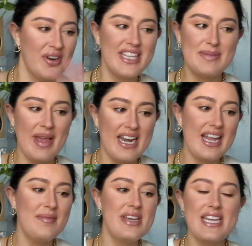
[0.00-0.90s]
this
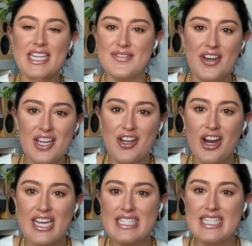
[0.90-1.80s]
pandemic. It's fucking
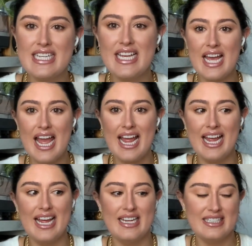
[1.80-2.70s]
crazy,
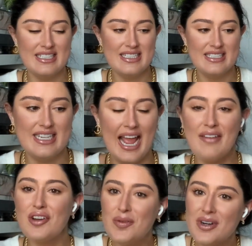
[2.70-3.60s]
and
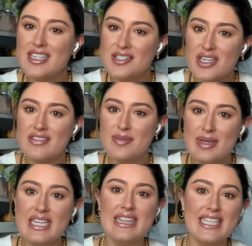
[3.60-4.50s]
everyone deserves to
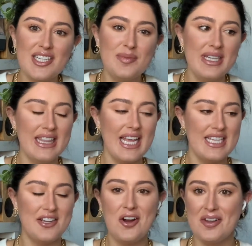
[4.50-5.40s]
be a little bit
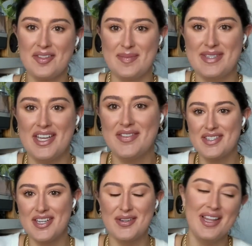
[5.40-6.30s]
less hard on themselves,
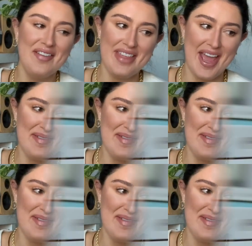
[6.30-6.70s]
so love that.